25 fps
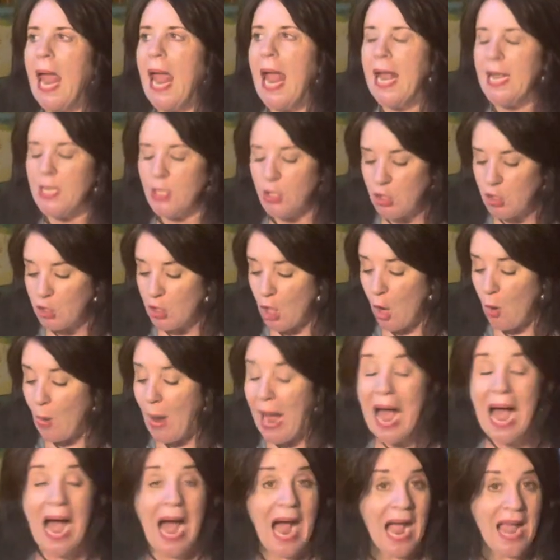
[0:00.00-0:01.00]
And so
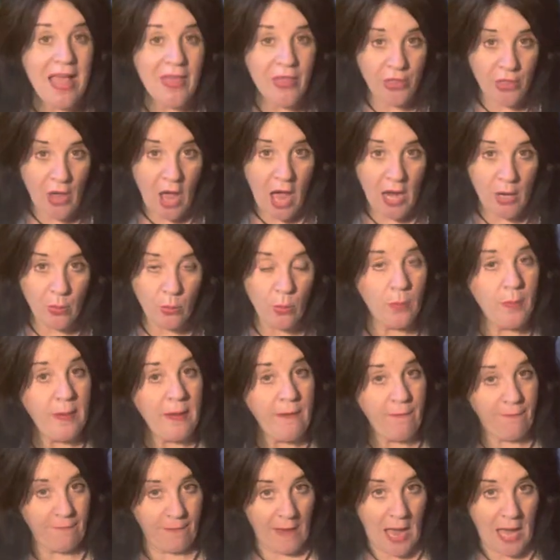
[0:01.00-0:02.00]
I thought it would be
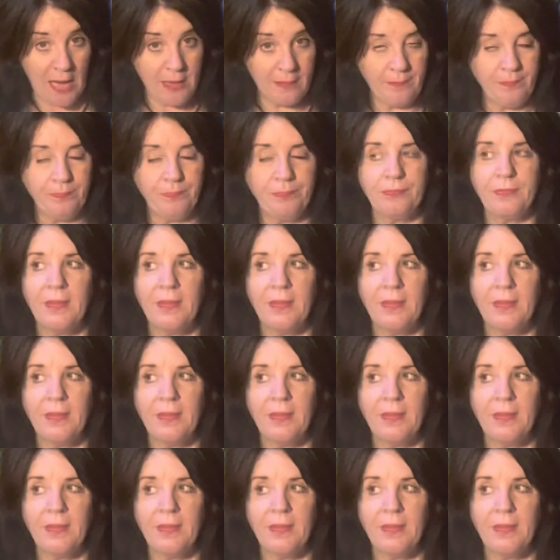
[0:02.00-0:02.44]
fun